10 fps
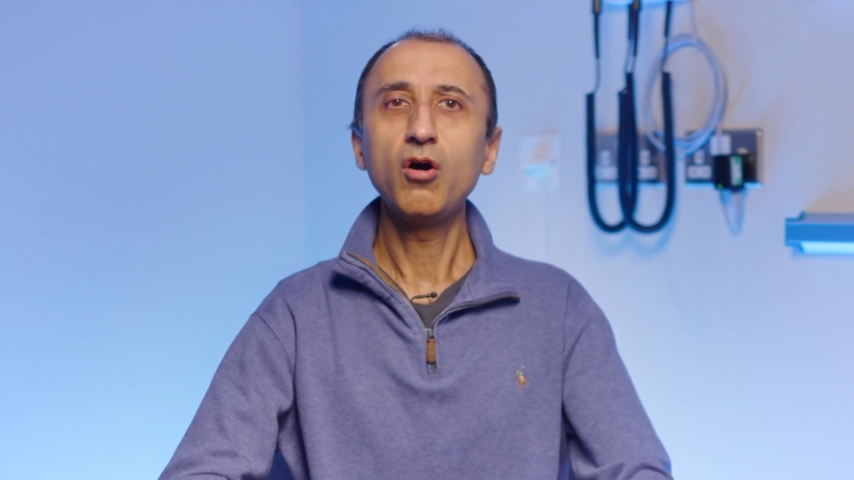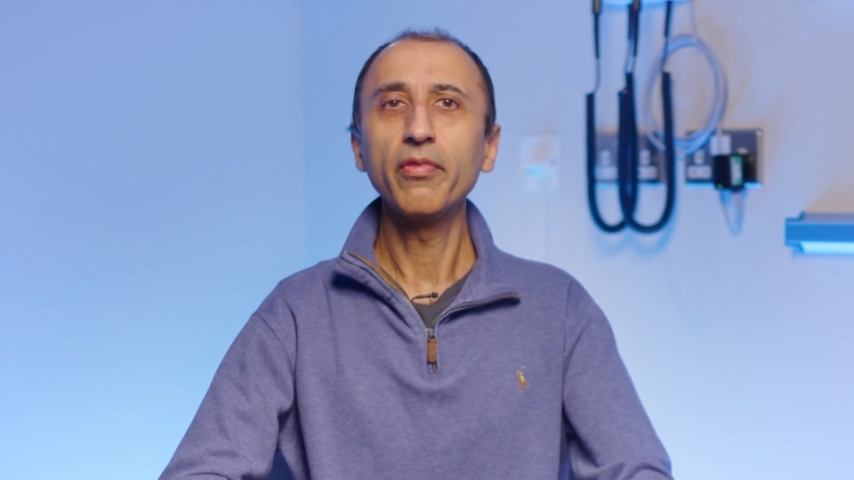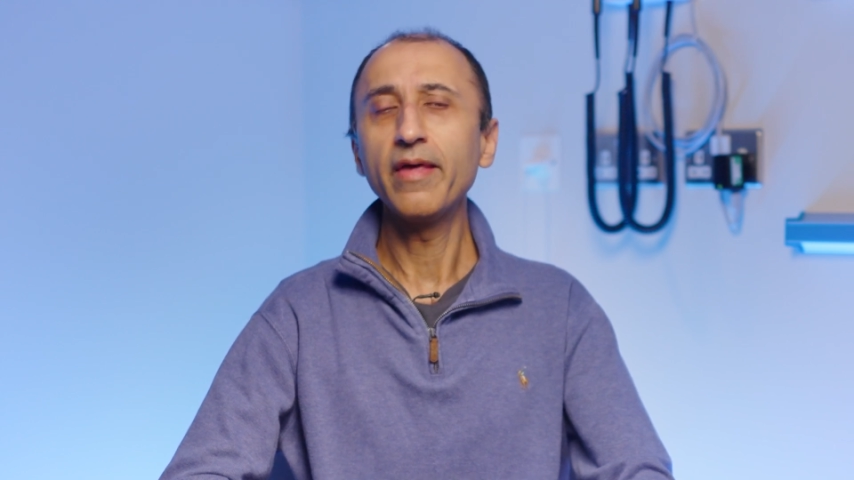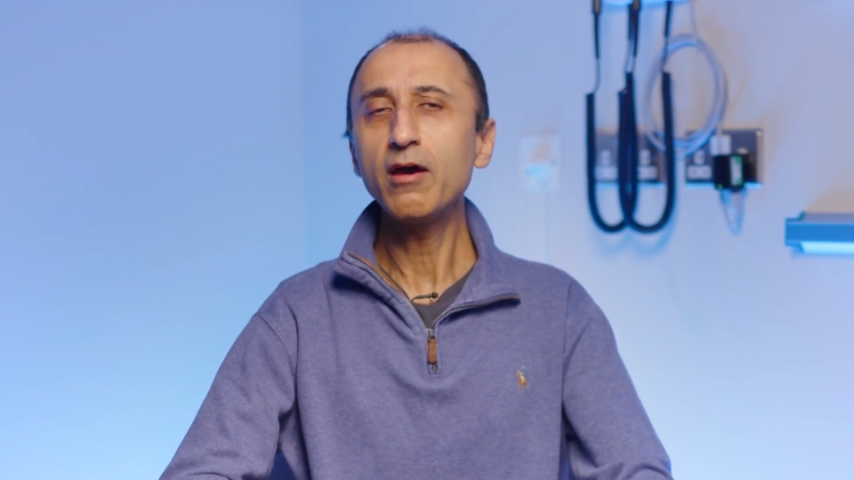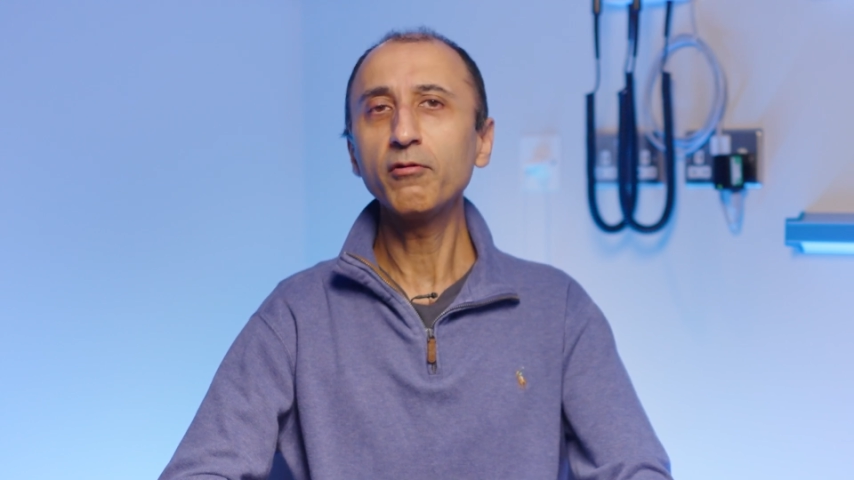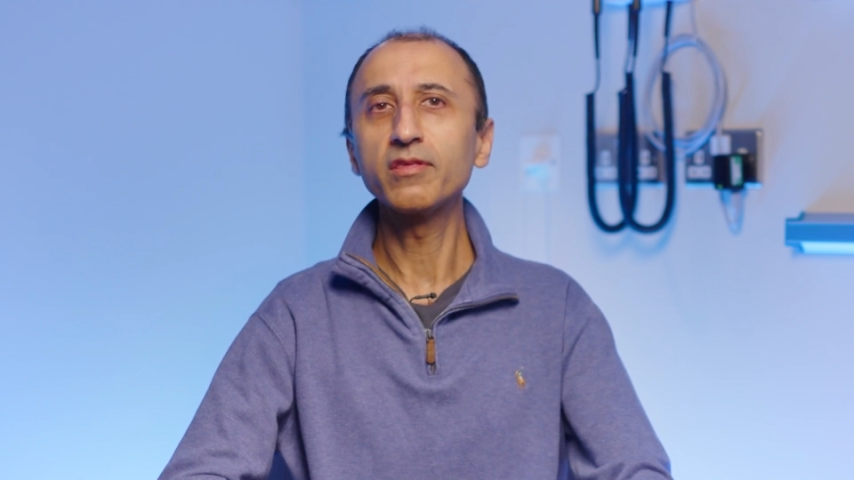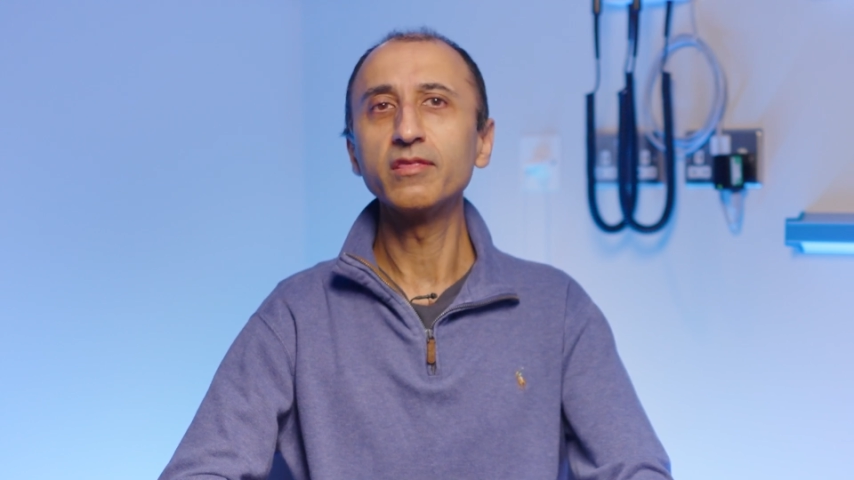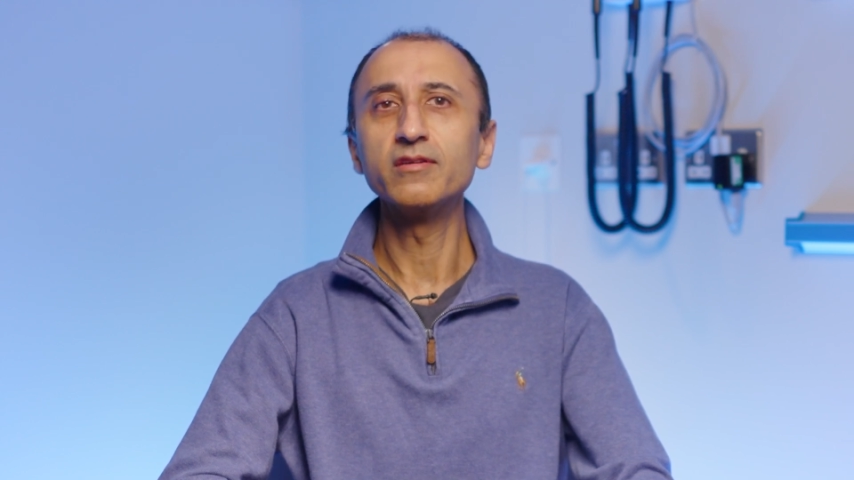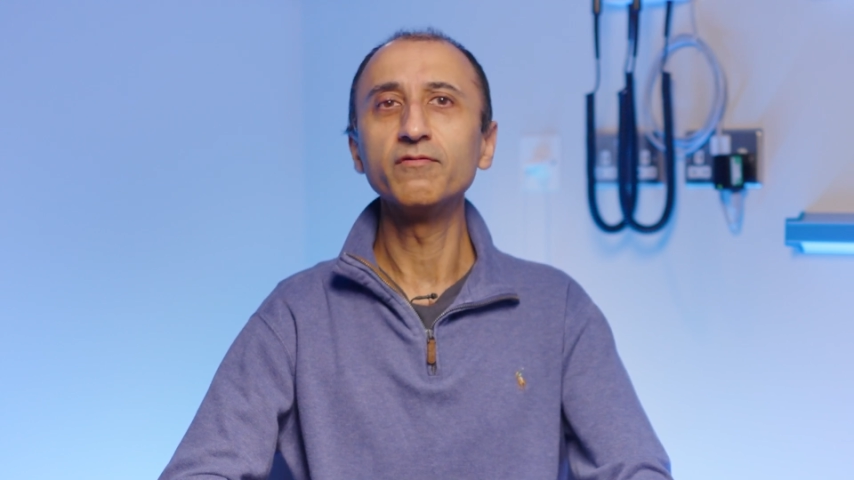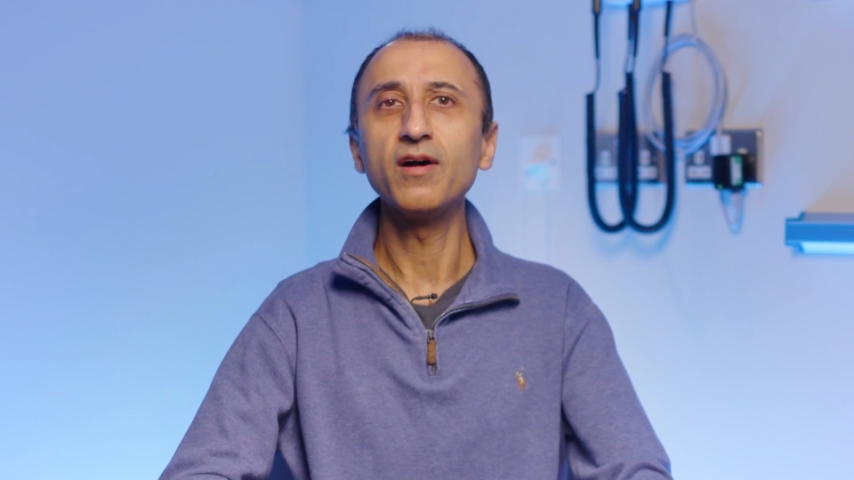on the health of
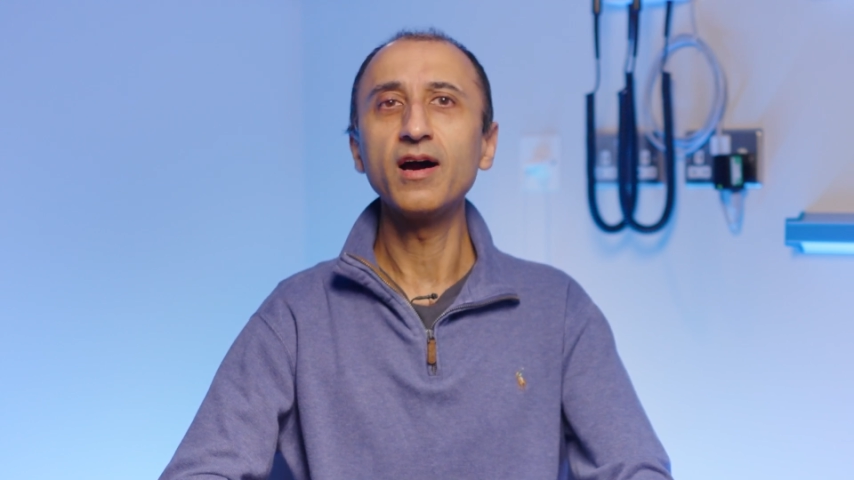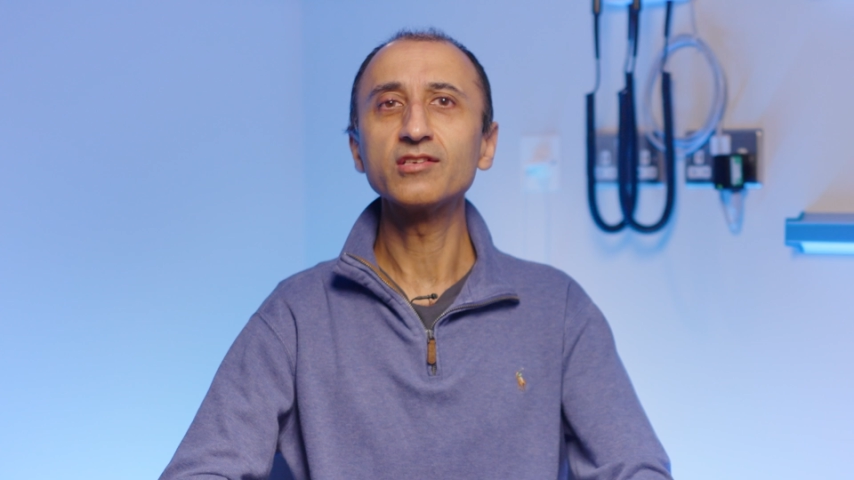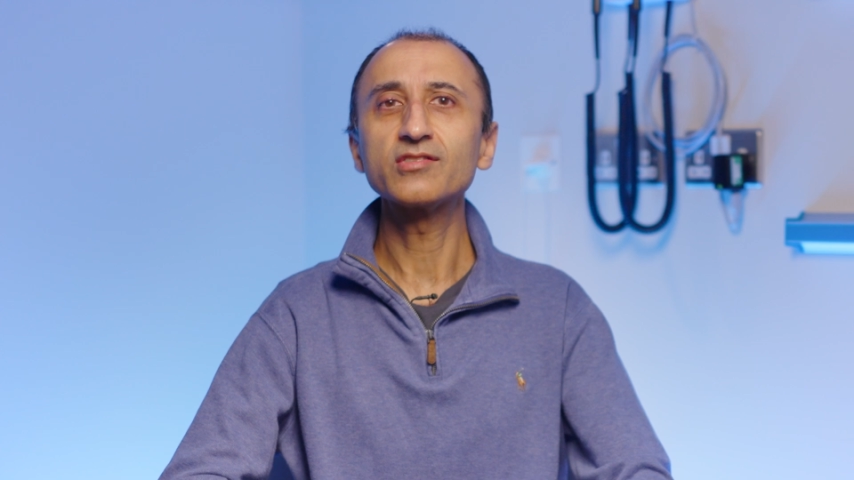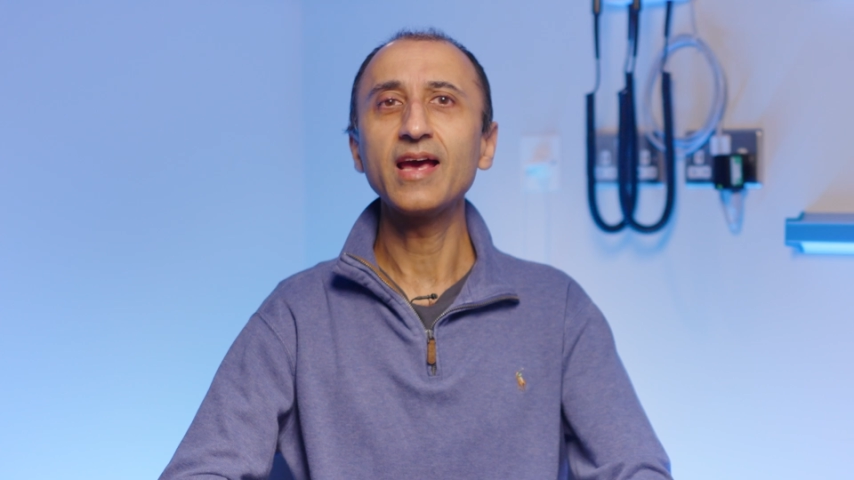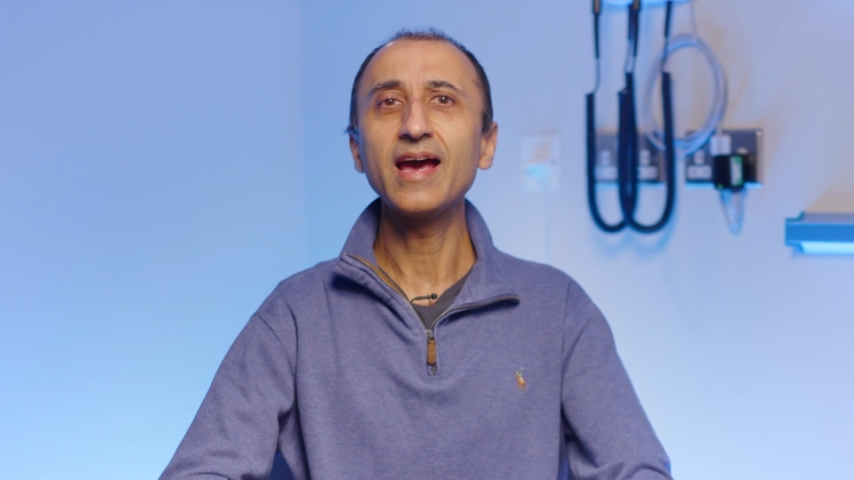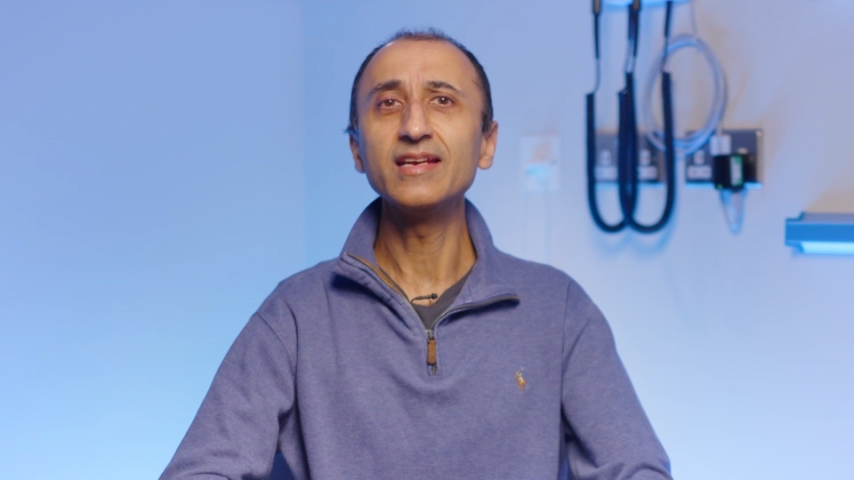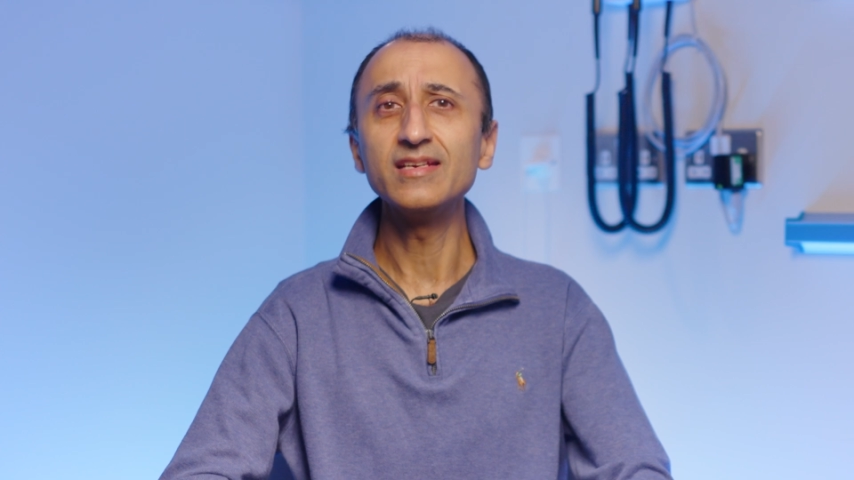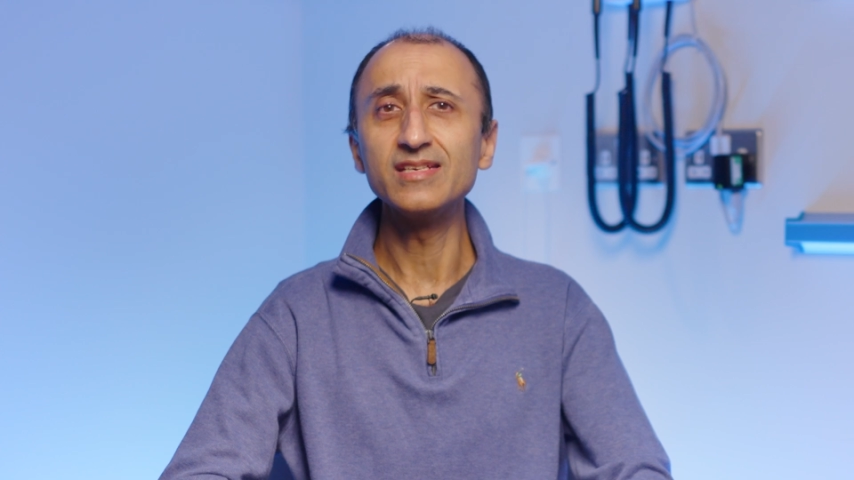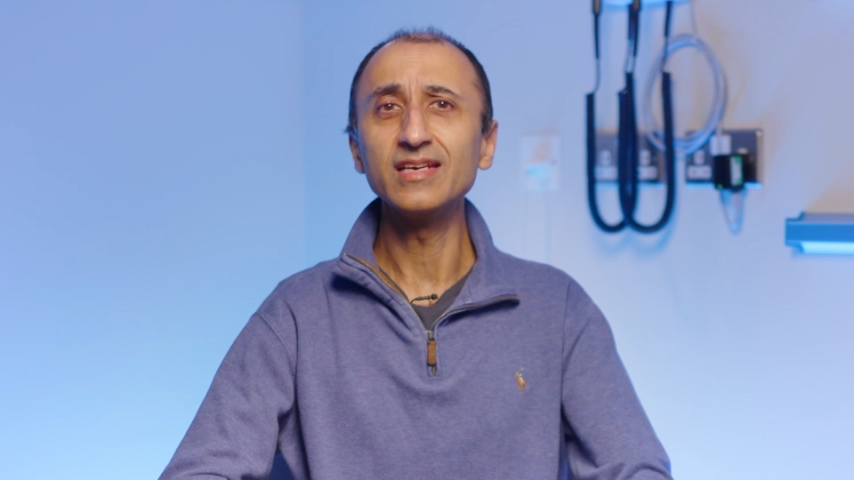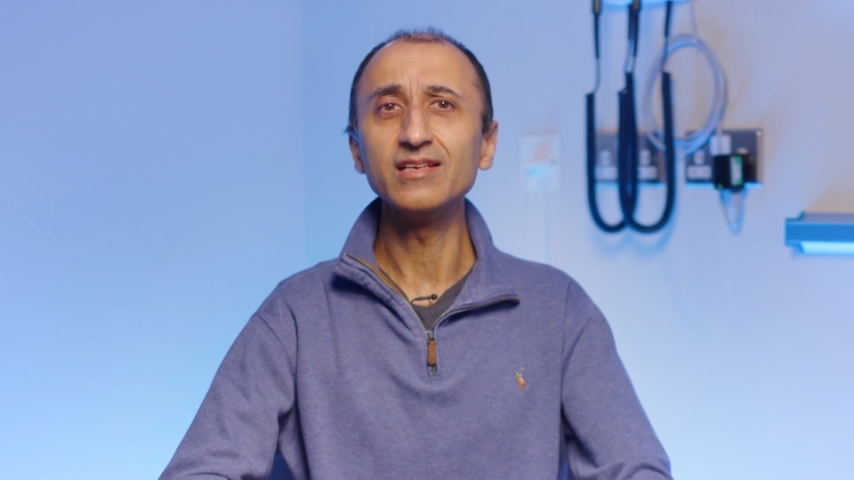the device and
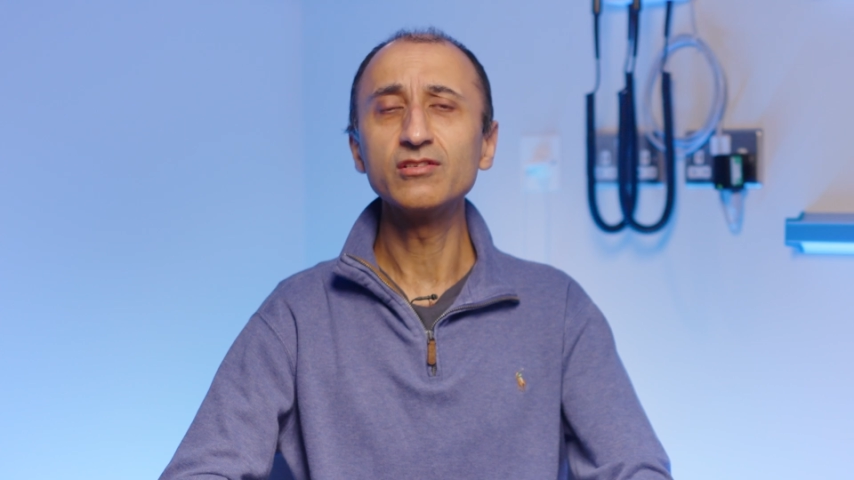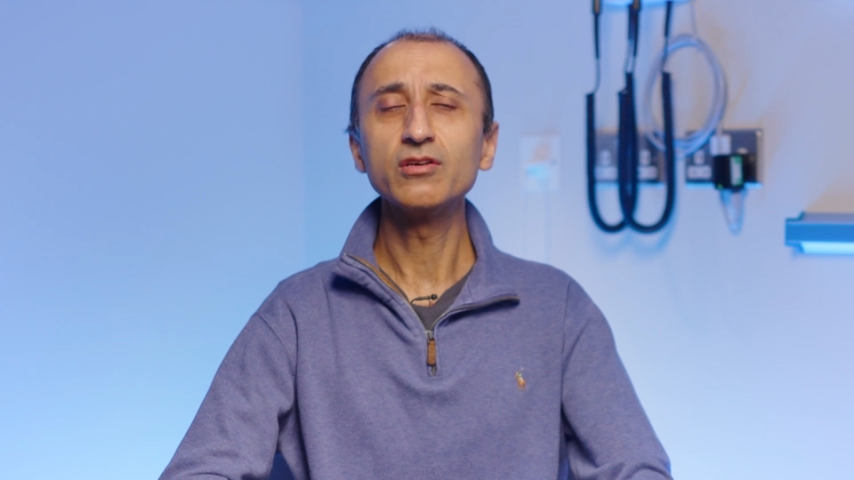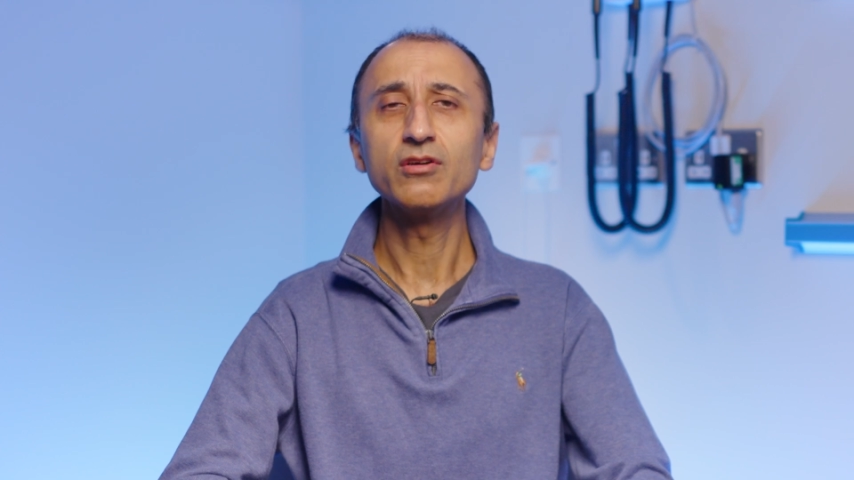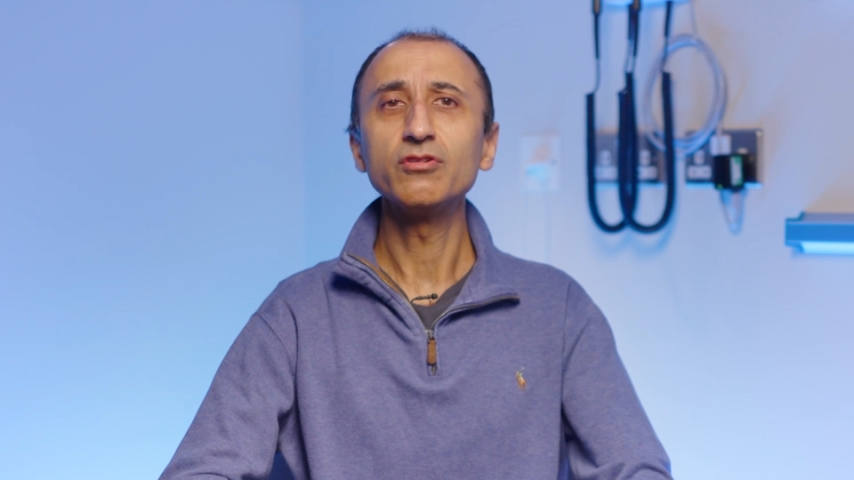indeed